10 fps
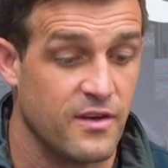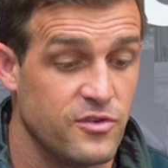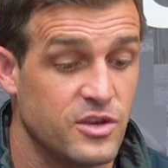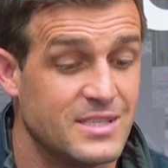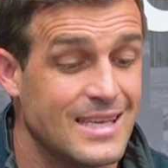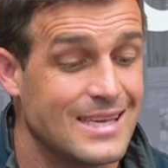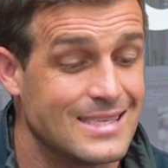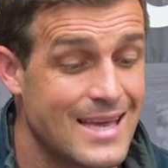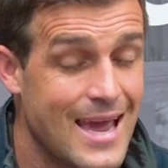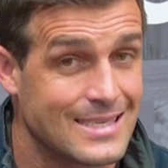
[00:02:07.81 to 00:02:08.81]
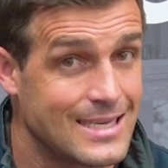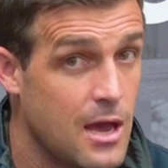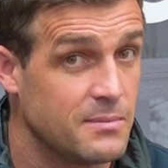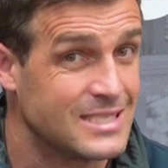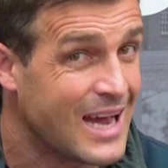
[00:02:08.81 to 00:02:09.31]
They've used the exact
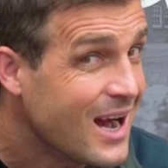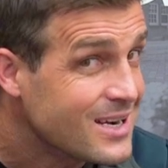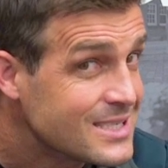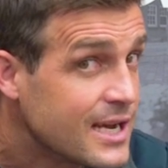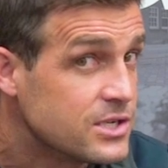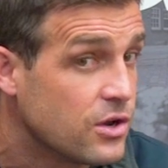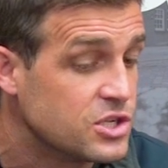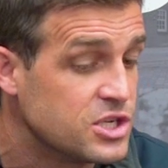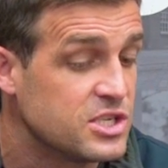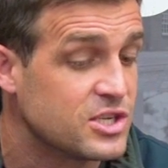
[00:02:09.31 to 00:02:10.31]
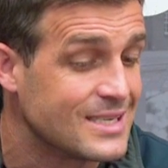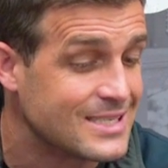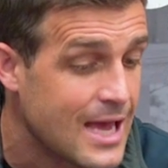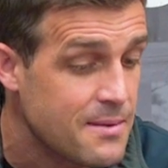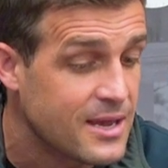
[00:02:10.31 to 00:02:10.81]
same tongue technology, so the
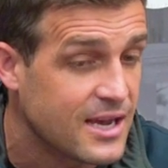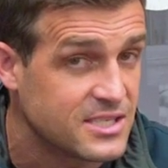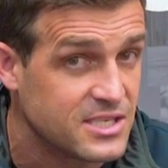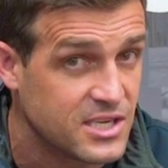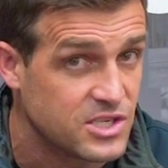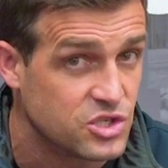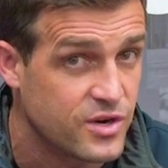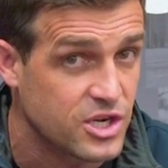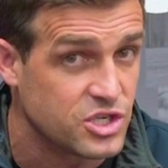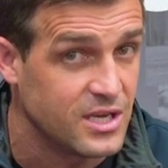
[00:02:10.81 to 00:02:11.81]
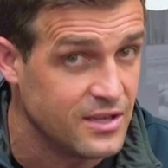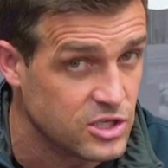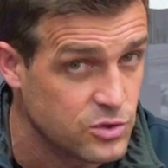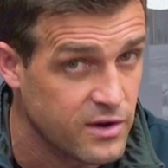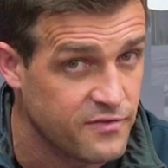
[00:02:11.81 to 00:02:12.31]
same gusseted construction in
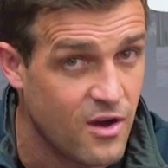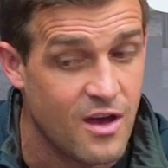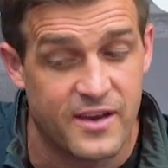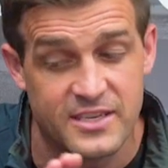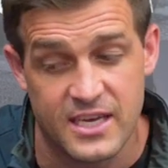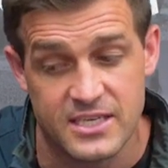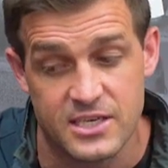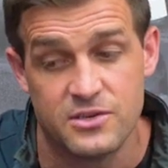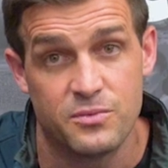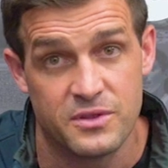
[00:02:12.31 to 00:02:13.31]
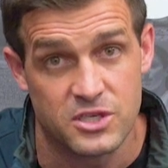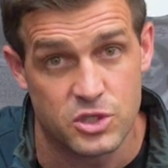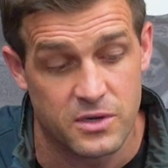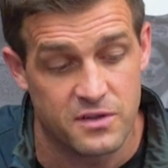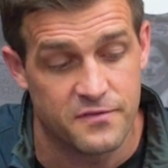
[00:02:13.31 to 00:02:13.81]
the 25 as they did with the
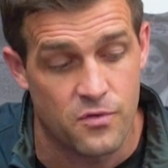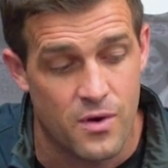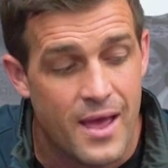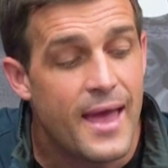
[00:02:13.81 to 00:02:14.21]
24.